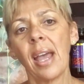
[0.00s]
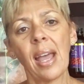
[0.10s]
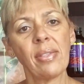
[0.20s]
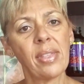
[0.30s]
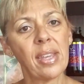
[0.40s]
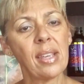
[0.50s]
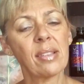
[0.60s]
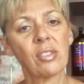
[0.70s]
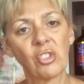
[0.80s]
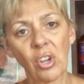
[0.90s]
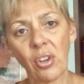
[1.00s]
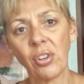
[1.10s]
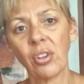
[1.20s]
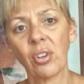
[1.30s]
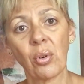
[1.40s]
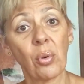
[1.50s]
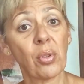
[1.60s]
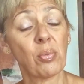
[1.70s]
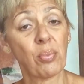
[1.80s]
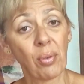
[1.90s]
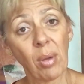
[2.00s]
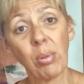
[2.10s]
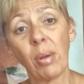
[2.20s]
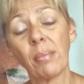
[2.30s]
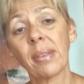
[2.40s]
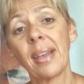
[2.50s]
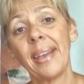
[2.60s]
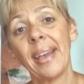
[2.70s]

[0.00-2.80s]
And these don't cause problems